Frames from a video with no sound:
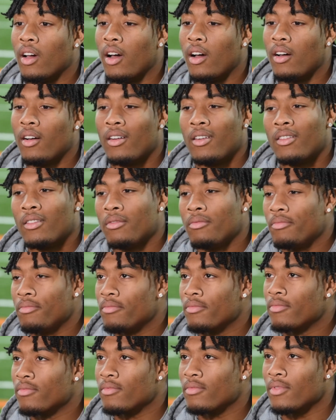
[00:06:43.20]
awesome?
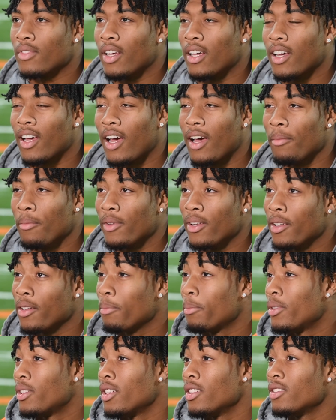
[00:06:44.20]
It
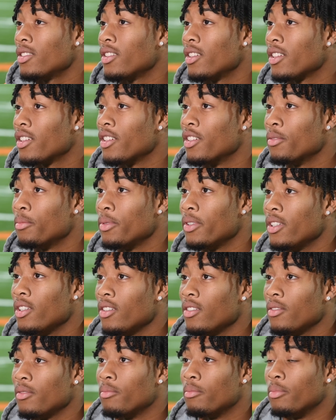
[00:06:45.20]
potentially could be,
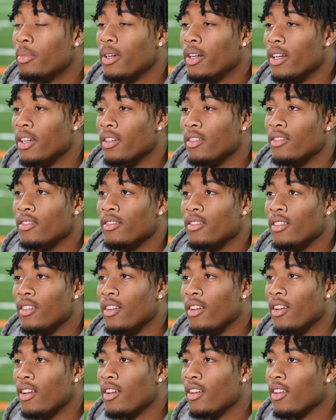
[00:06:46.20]
but
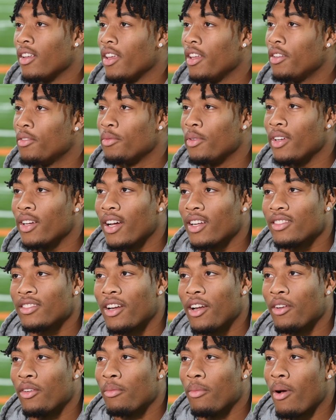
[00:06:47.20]
each week I just
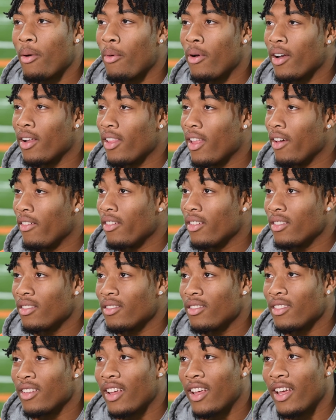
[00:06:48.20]
try to do my
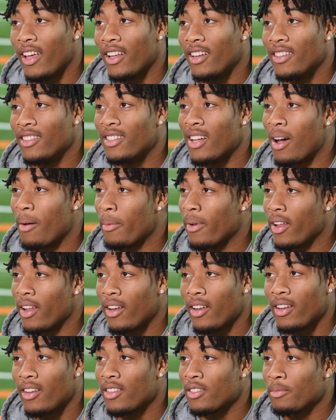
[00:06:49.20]
111 and dominate
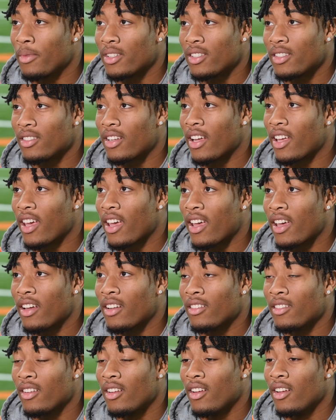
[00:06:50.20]
it as much as I
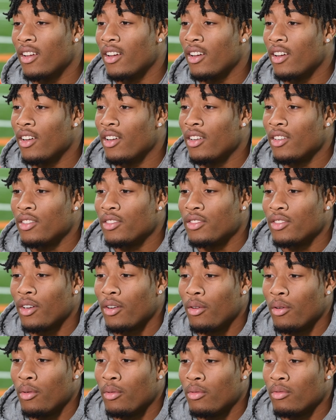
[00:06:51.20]
can.
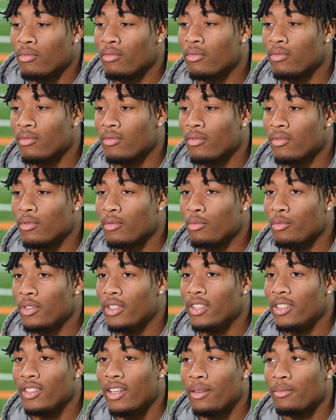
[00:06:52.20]
So
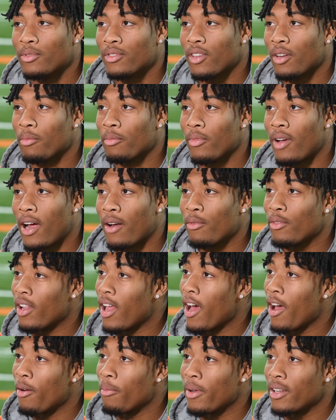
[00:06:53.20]
really I
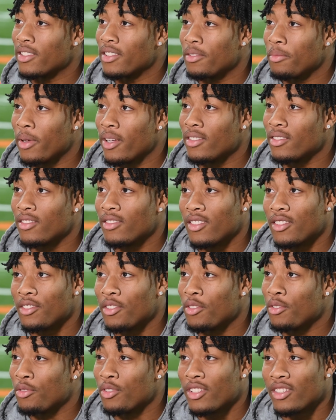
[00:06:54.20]
rely on my teammates just to
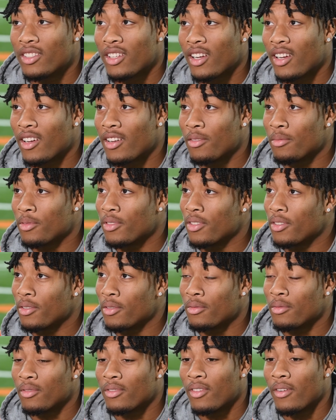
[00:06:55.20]
do their job.
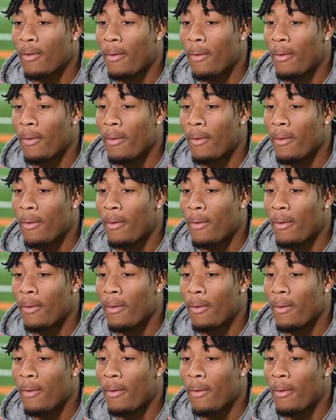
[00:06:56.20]
So